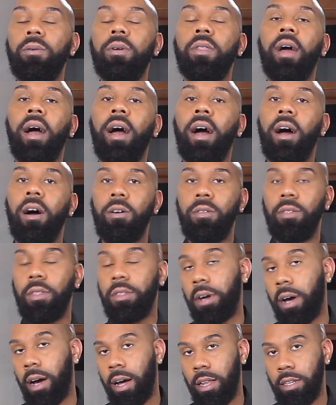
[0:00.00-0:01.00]
without
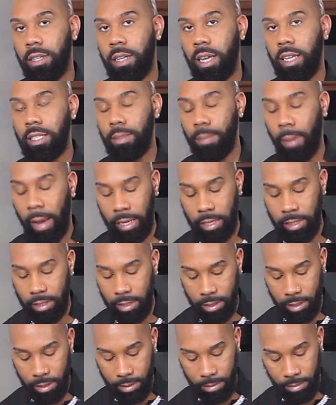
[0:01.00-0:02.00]
the holiday
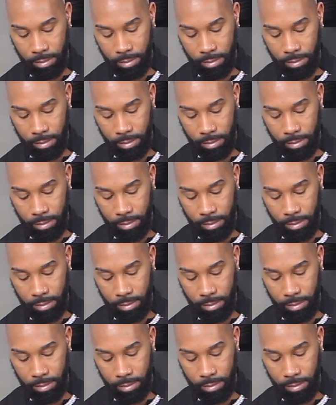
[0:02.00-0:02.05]
spice.